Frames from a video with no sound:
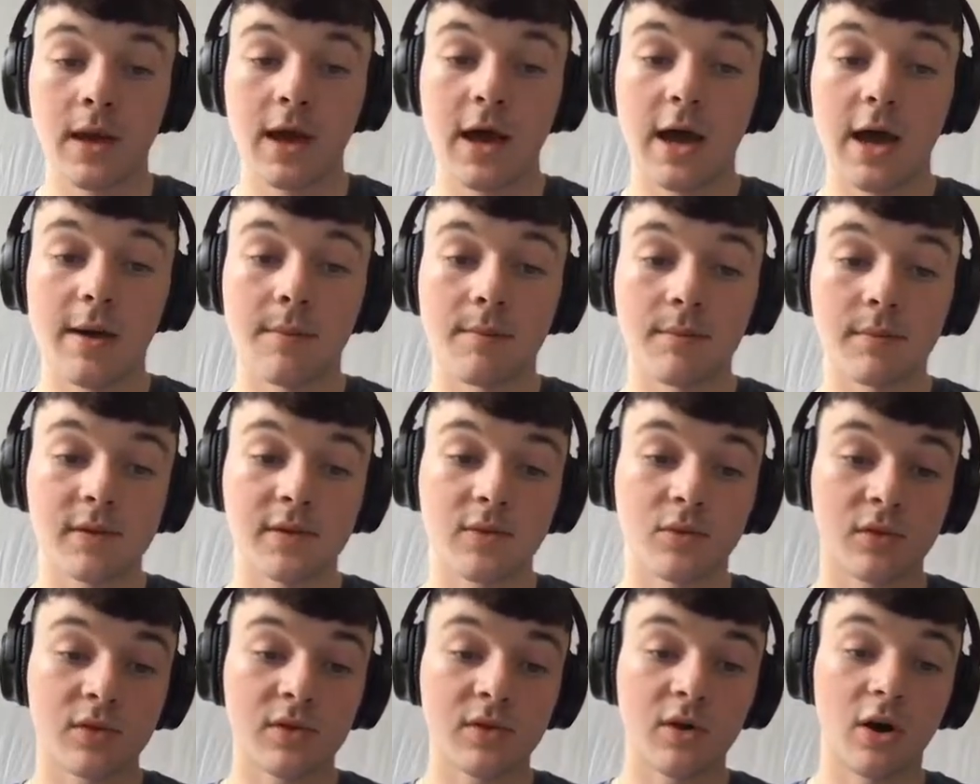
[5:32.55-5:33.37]

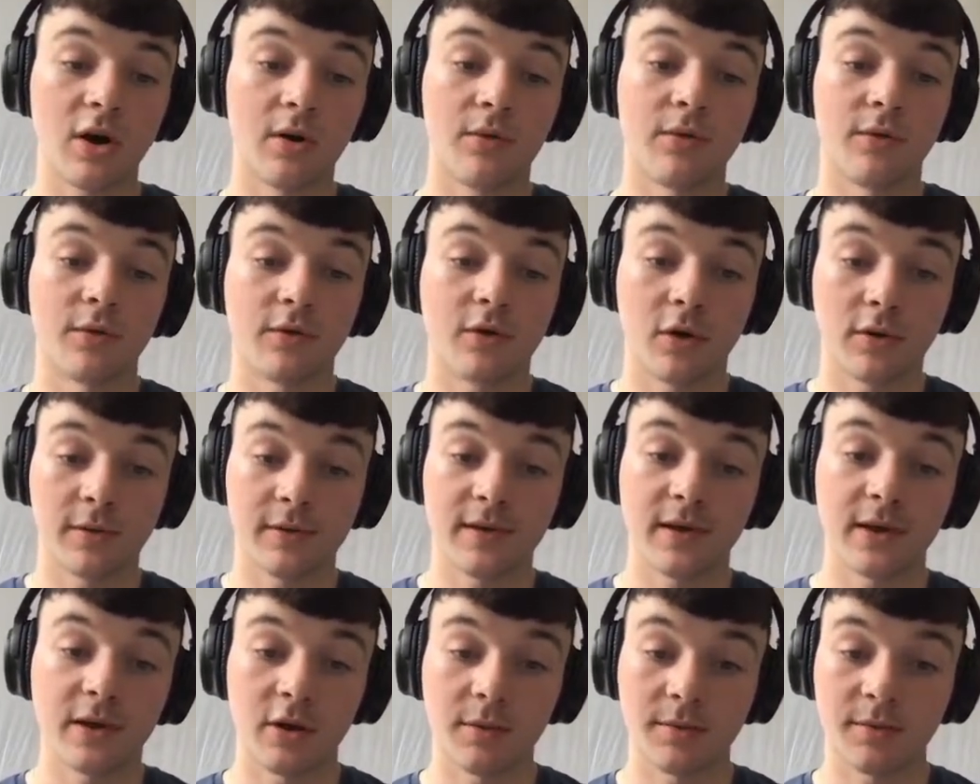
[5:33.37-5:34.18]
So we'll start off with
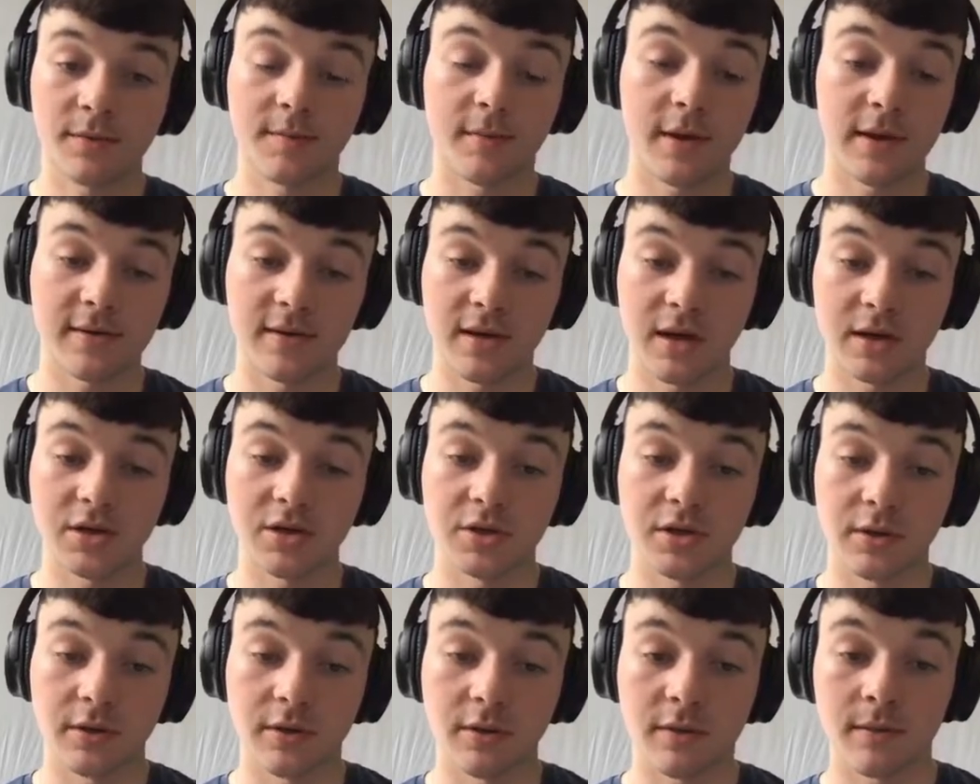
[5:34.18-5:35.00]
content
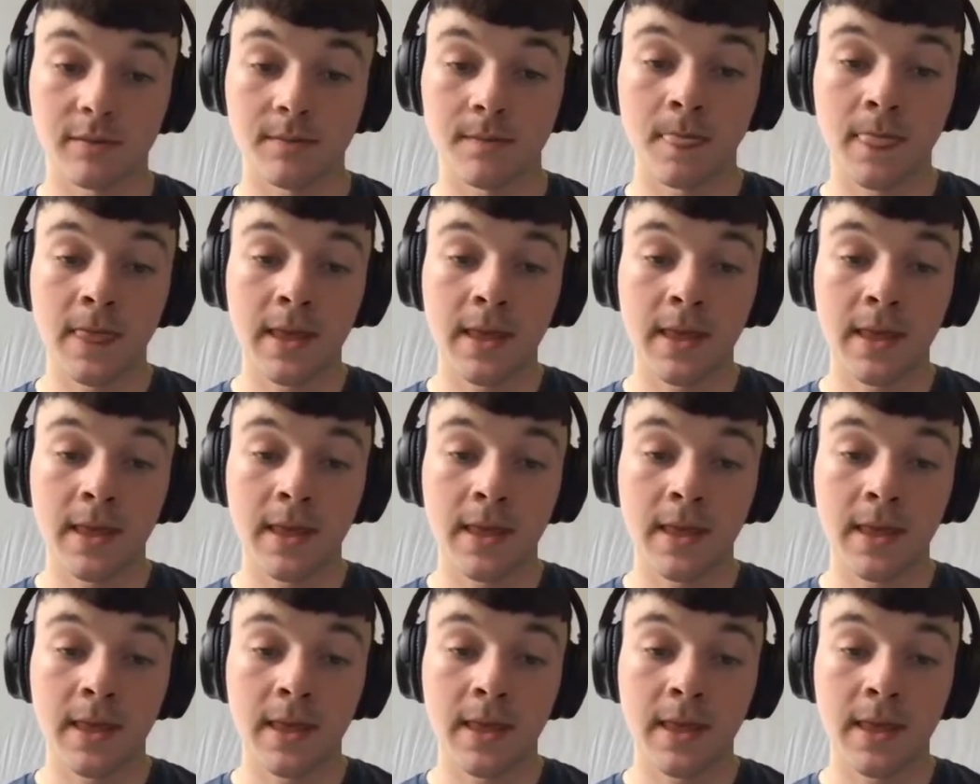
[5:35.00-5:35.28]
optimizations.